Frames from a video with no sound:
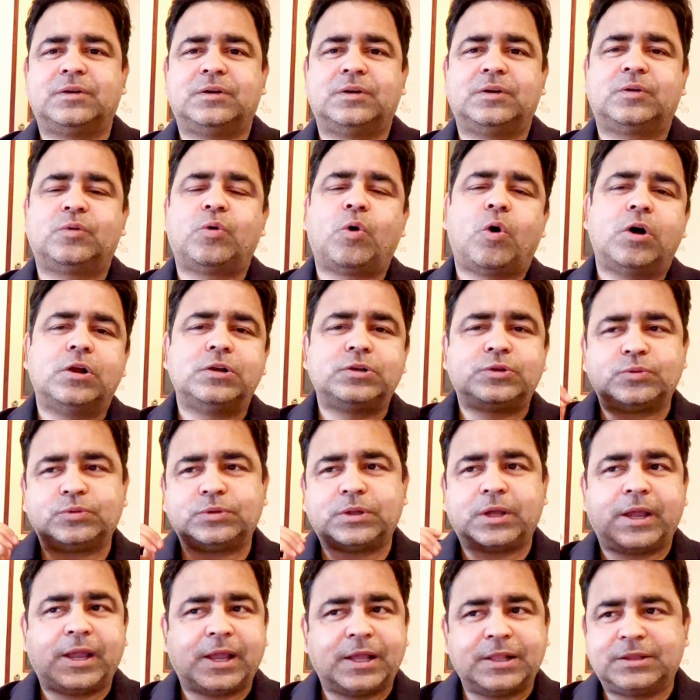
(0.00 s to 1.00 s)
call to the
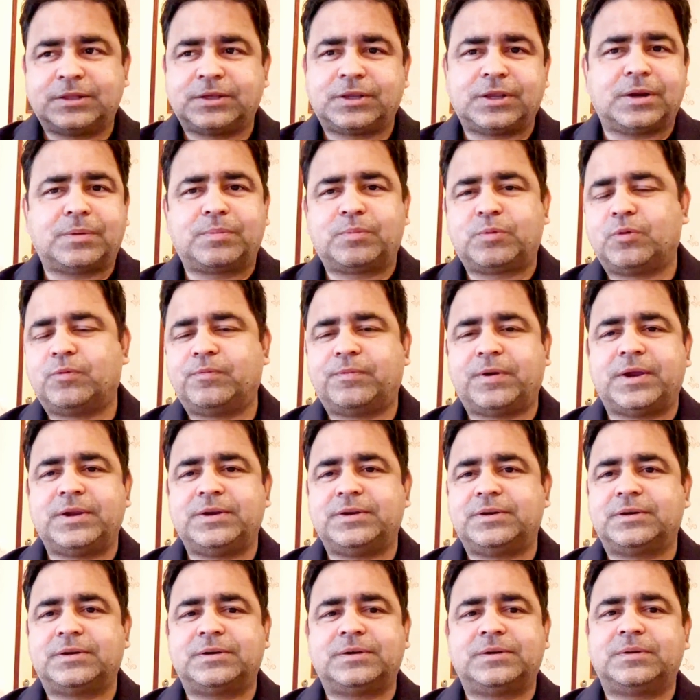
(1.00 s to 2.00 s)
healthcare
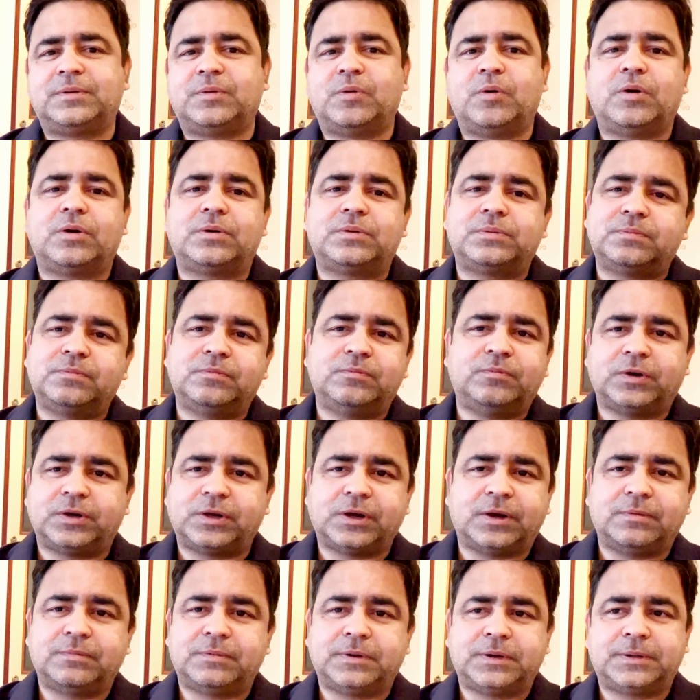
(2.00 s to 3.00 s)
provider or
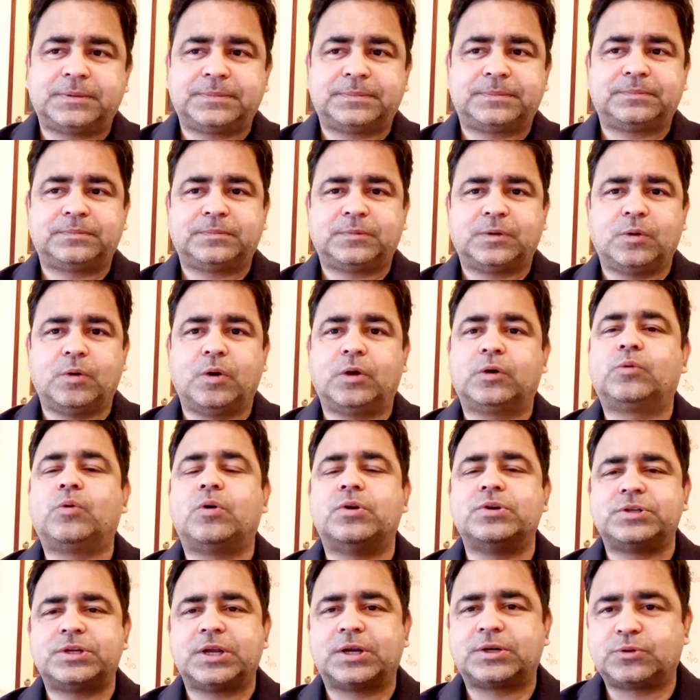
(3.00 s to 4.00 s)
whatever, or
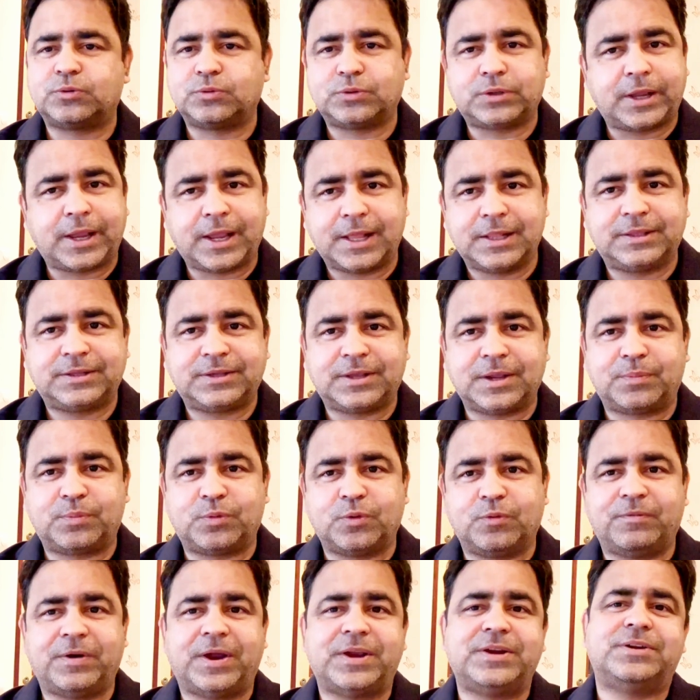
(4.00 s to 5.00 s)
contact to the healthcare
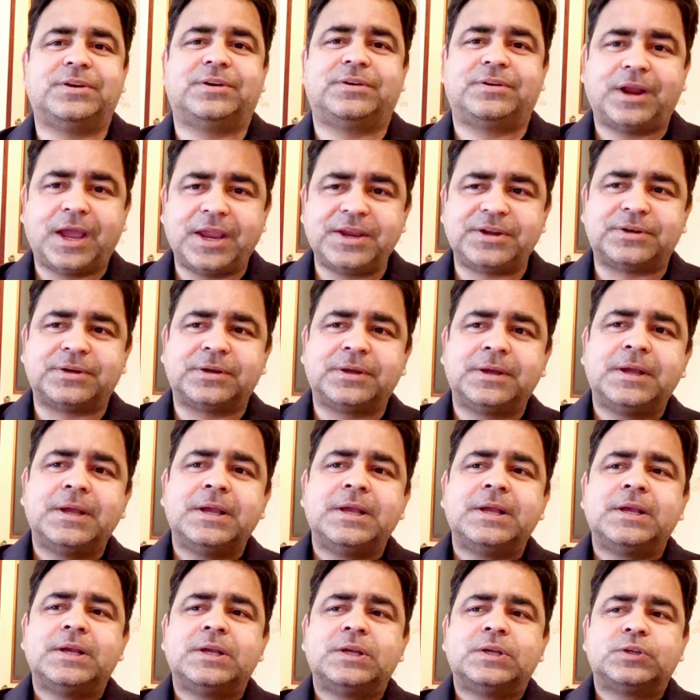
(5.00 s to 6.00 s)
provider, right?
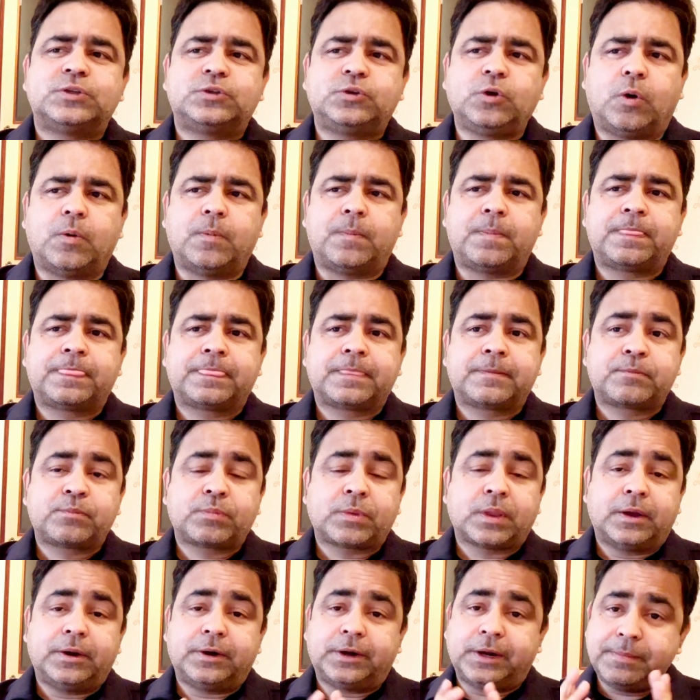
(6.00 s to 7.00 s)
So
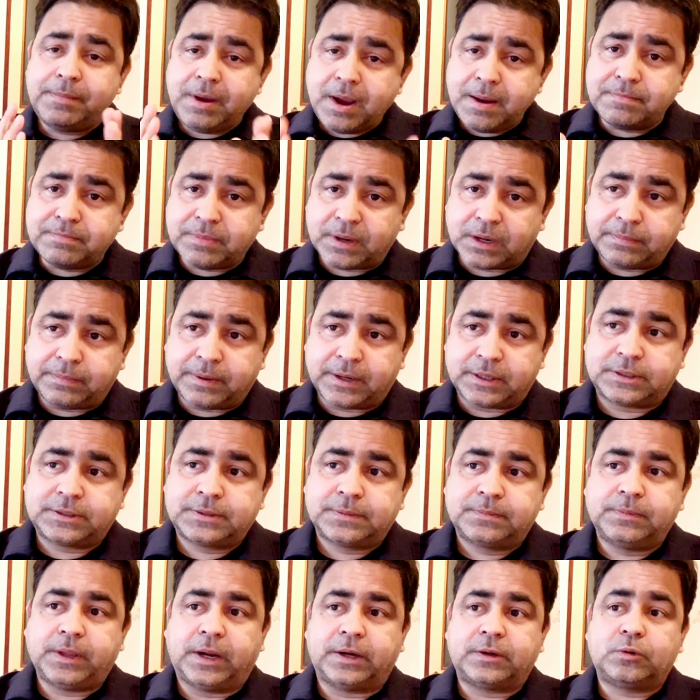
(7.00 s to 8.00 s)
remember but
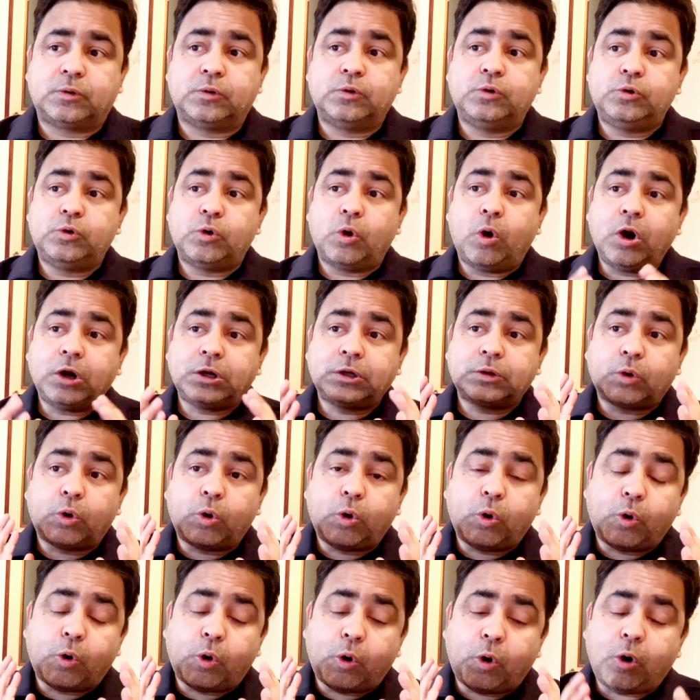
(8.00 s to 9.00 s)
that not
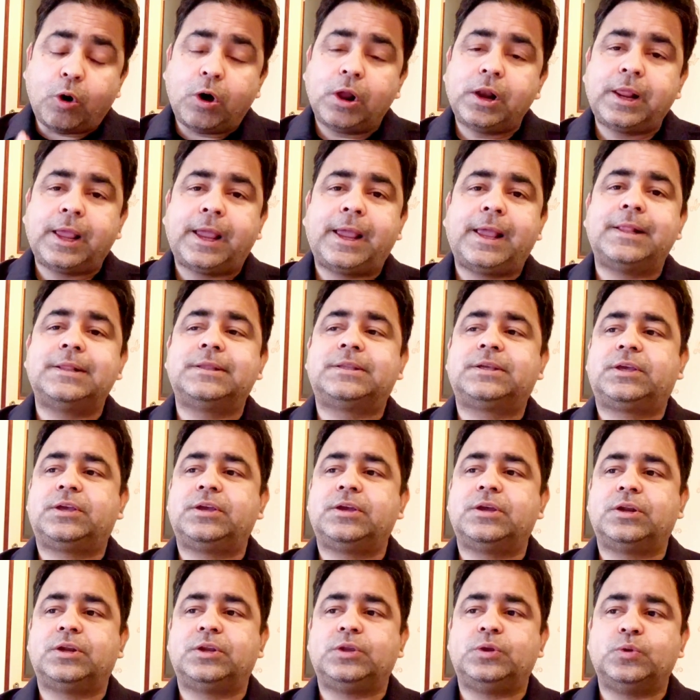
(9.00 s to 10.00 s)
all
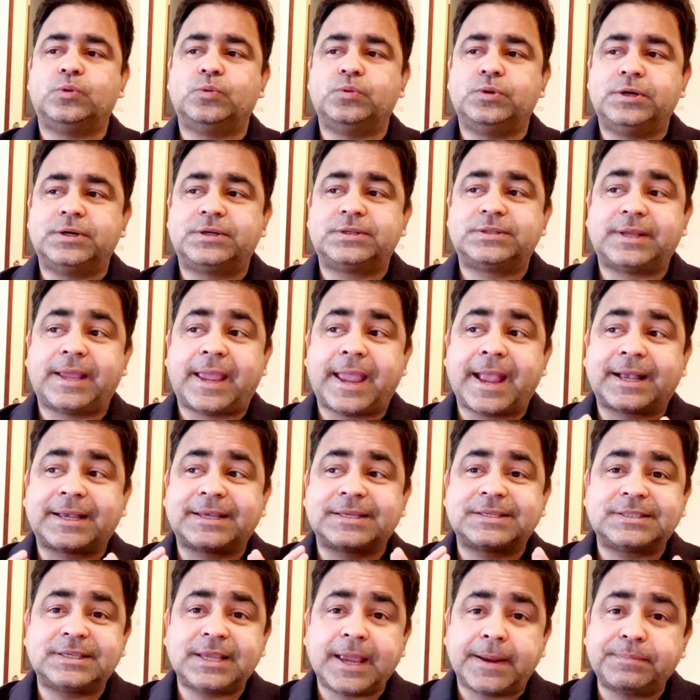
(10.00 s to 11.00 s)
healthcare units
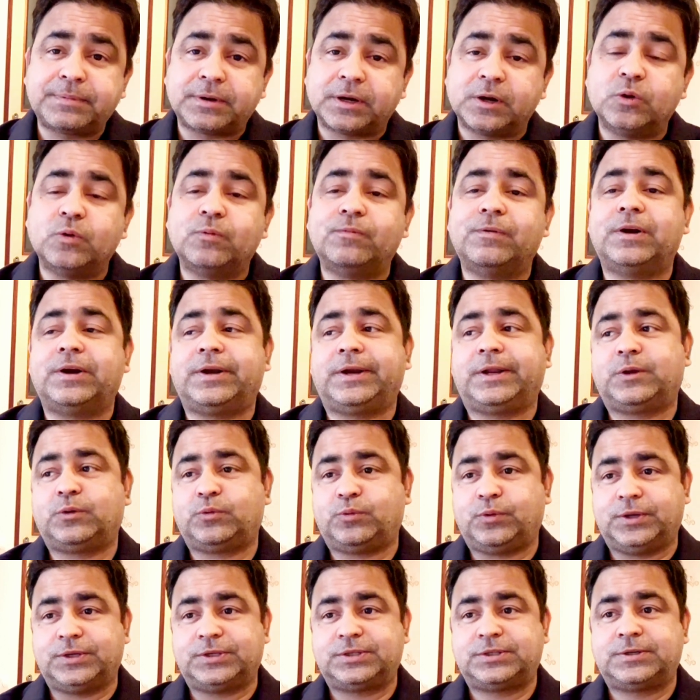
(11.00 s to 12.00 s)
accept renewal
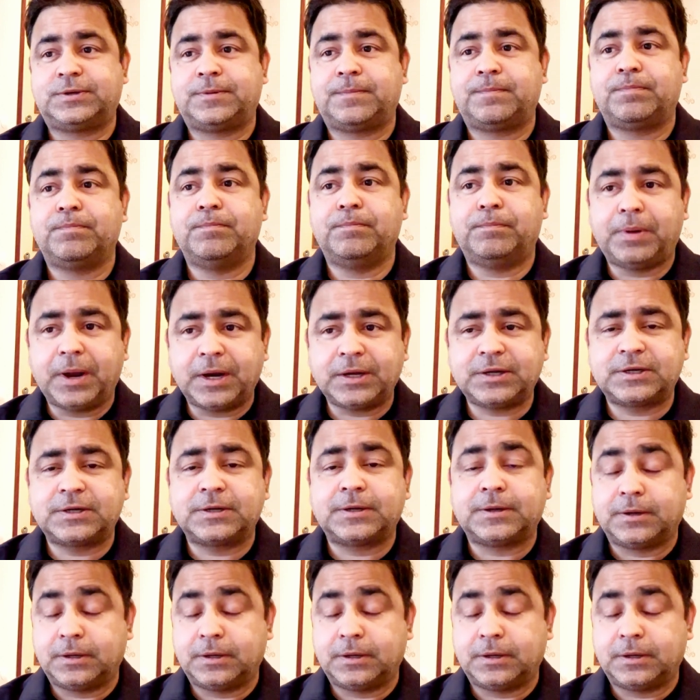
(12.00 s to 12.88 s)
request, but